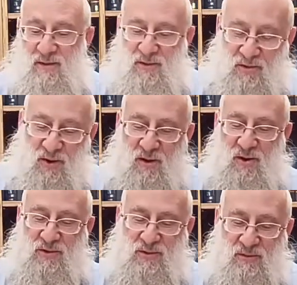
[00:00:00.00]
Torah
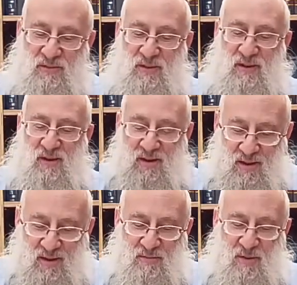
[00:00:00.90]
calls them.
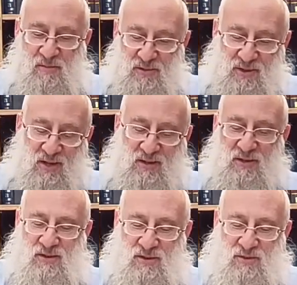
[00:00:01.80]
The Bible says
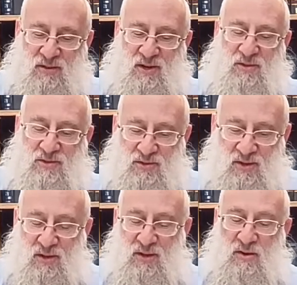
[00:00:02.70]
that the Jews in Eretz
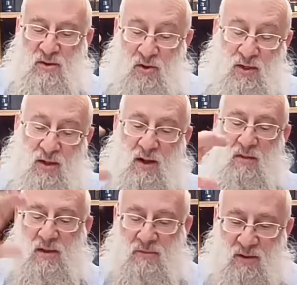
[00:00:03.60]
Yisrael, they are called the Kahal.
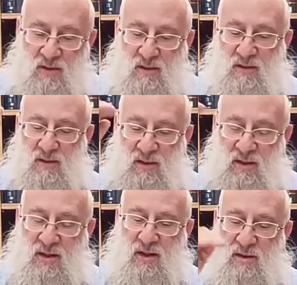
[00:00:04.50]
That's why it
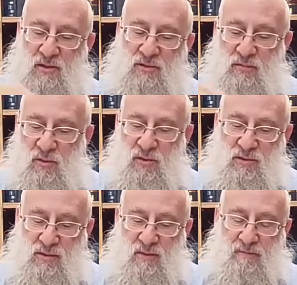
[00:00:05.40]
delineated those
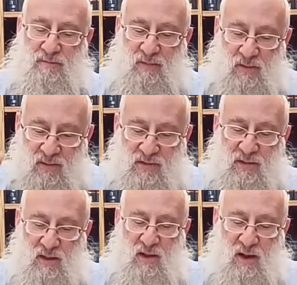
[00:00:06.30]
borders. These are
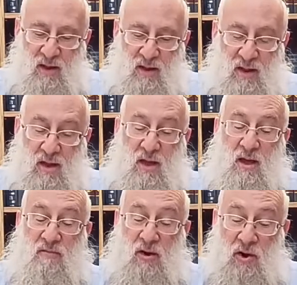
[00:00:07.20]
the Kahal.
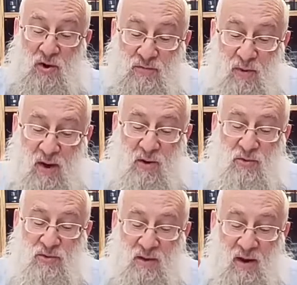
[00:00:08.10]
V'kadosh Baruch
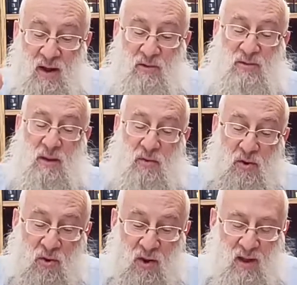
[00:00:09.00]
Hu kara otam
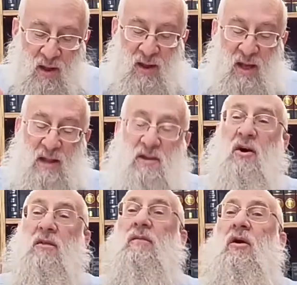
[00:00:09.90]
kol hakahal. And God
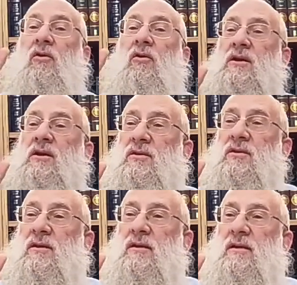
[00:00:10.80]
called them the whole nation.
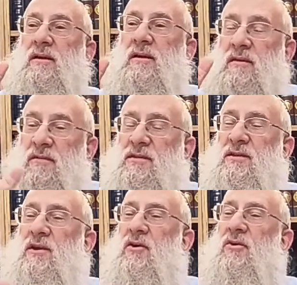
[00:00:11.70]
This is
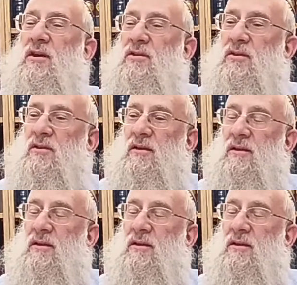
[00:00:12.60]
the whole nation.